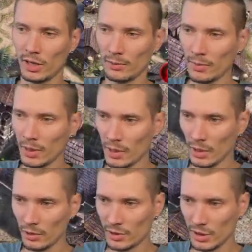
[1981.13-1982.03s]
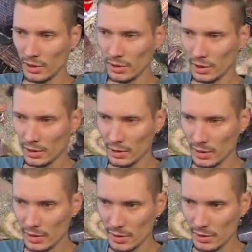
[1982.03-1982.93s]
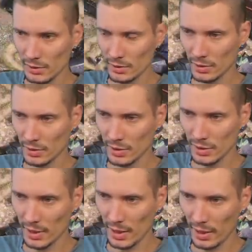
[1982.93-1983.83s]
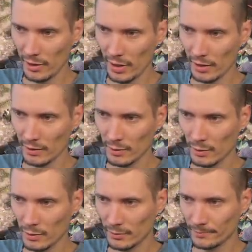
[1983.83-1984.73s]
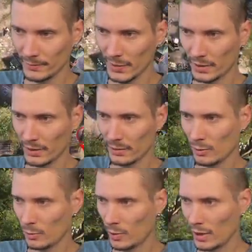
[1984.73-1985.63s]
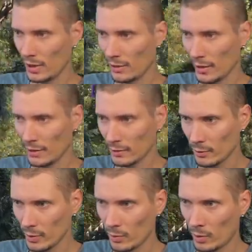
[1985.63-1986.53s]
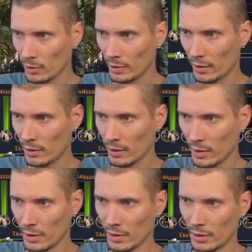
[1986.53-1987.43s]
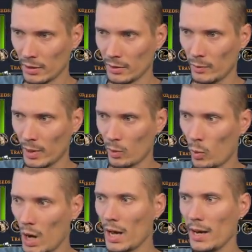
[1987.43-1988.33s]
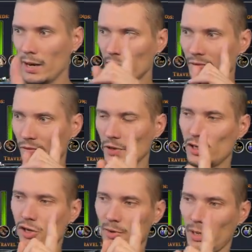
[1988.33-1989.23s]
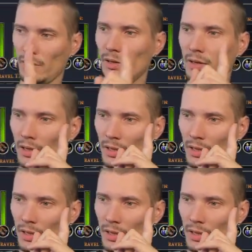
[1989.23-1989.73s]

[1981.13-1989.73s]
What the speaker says: time. You see, this is the area. One area with water, where one fisherman